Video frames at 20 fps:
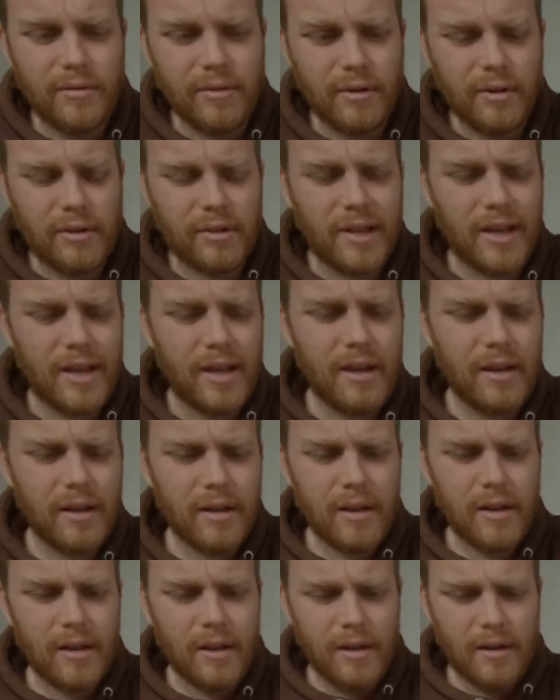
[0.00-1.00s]
first layer,
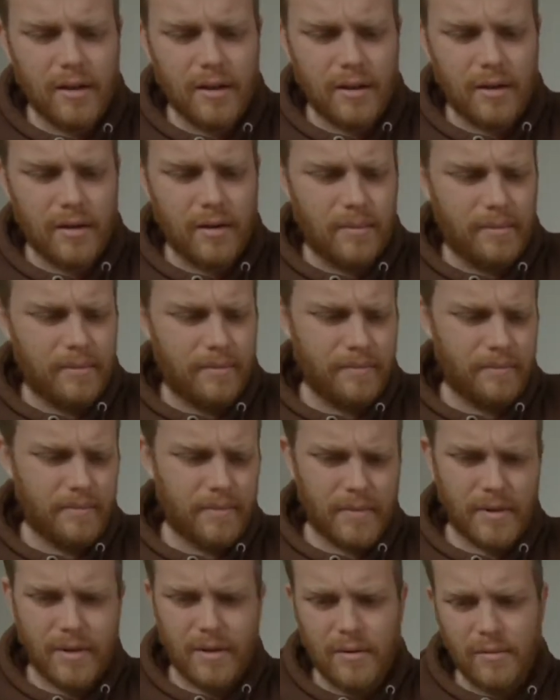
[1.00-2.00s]

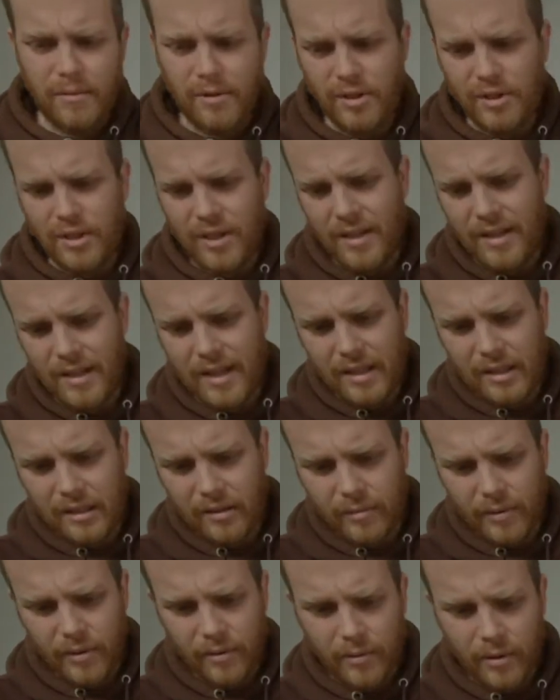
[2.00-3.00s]
which is a
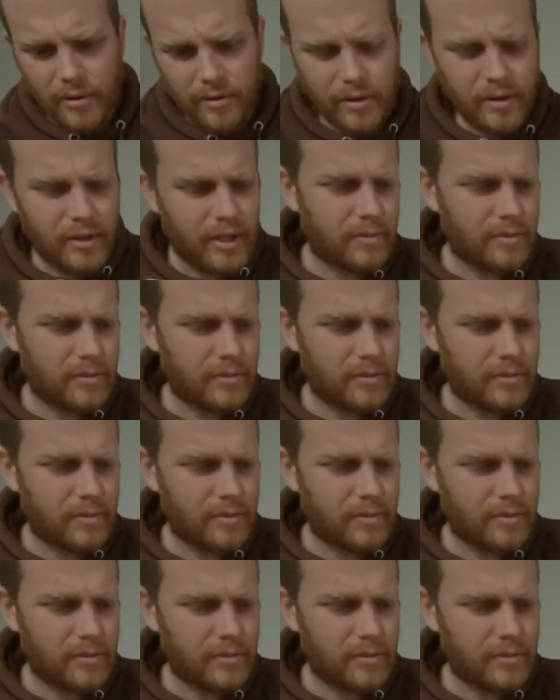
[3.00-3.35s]
little bit worrying.